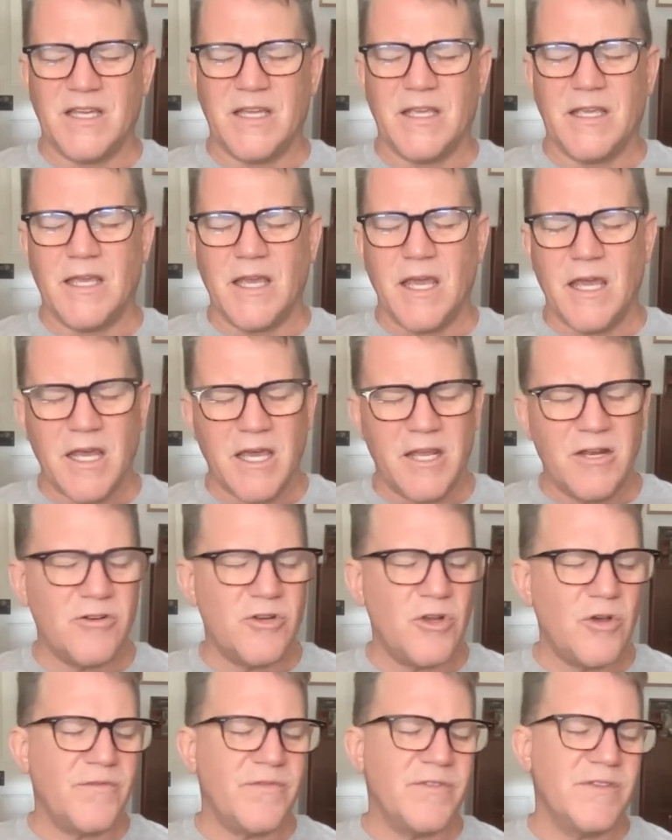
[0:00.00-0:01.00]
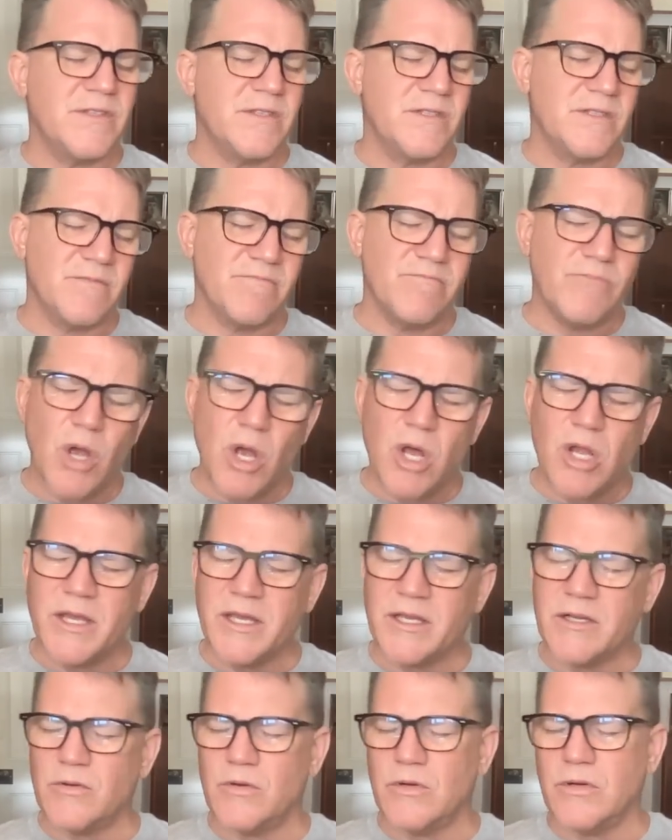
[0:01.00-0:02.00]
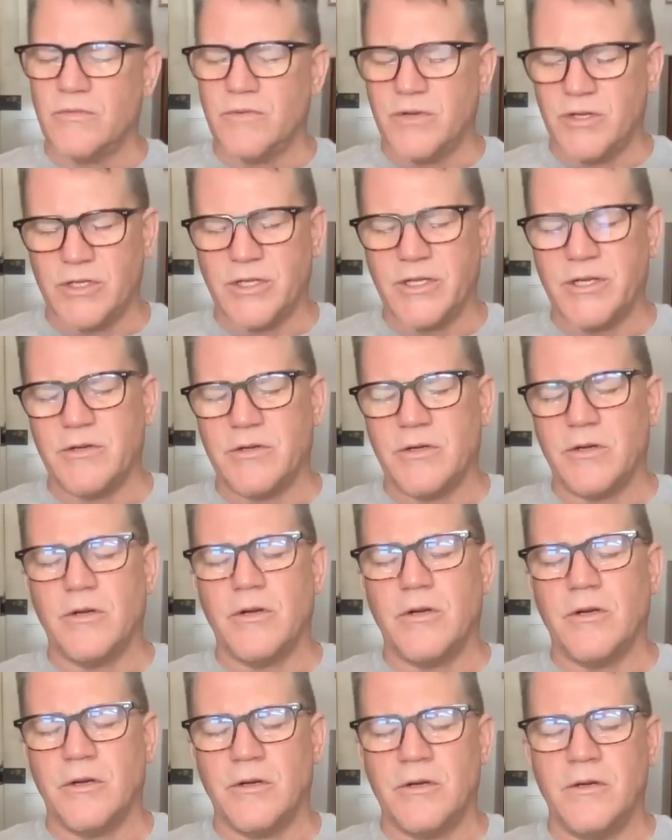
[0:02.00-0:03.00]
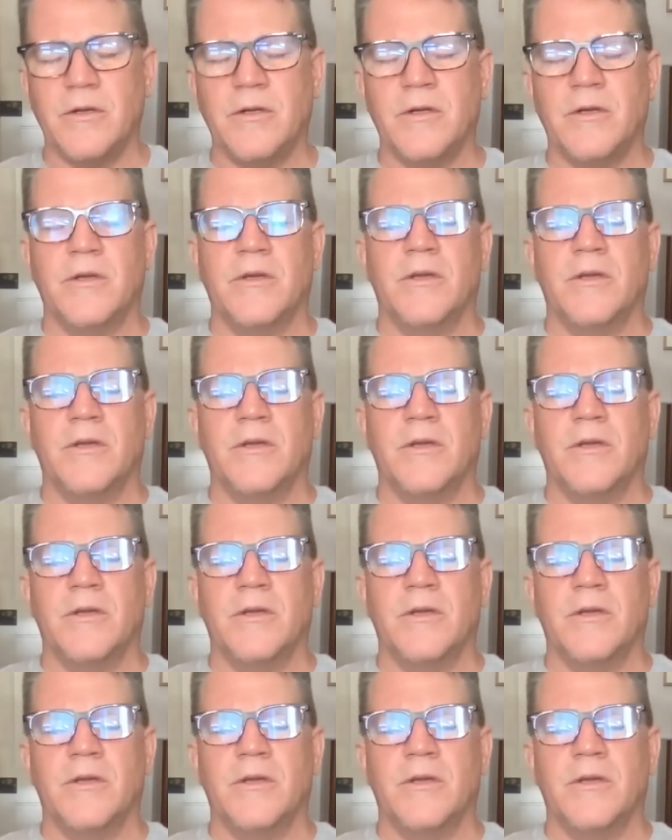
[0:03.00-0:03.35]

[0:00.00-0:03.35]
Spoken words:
again, I don't know if this is symbolic or really her.